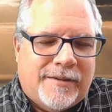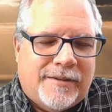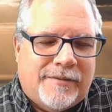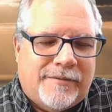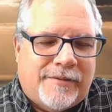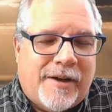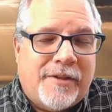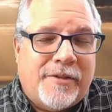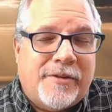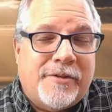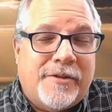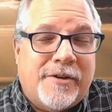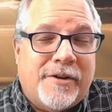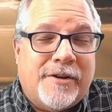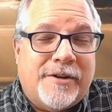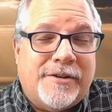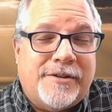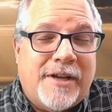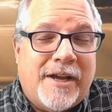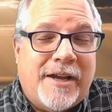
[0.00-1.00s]
Father, there
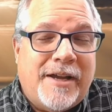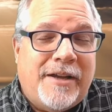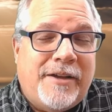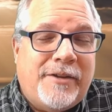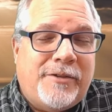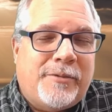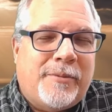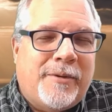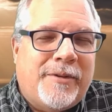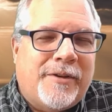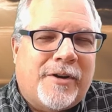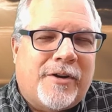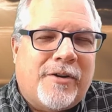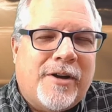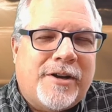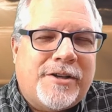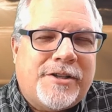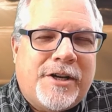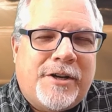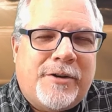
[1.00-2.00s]
are days when the
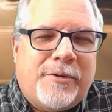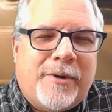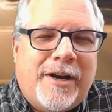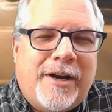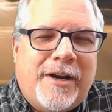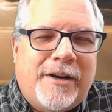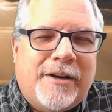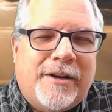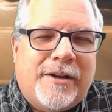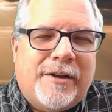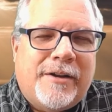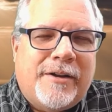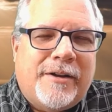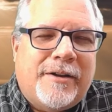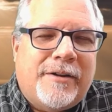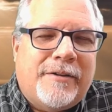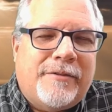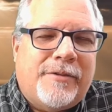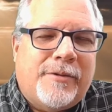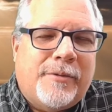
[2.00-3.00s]
crushing weight
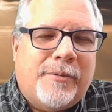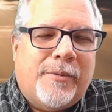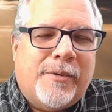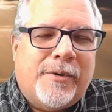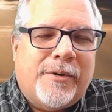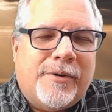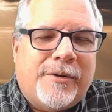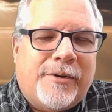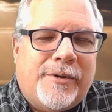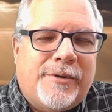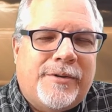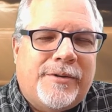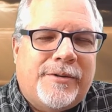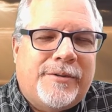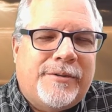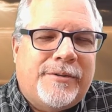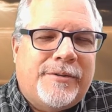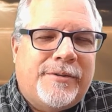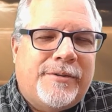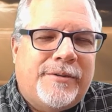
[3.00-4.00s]
of the world
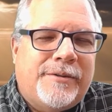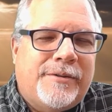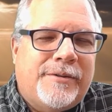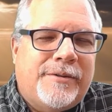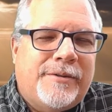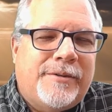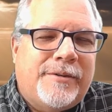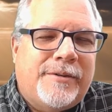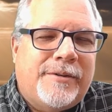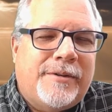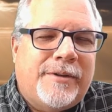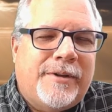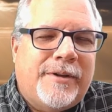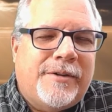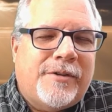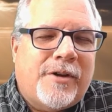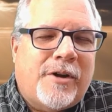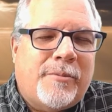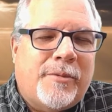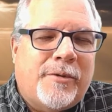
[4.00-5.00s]

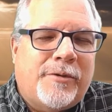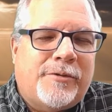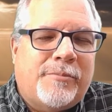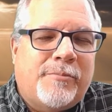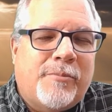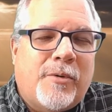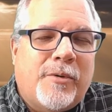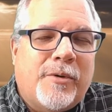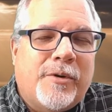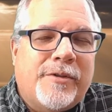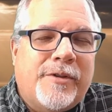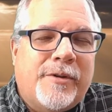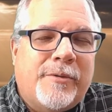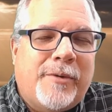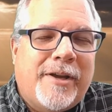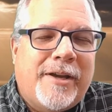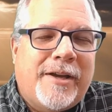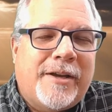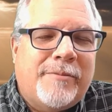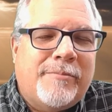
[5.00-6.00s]
is almost more than we can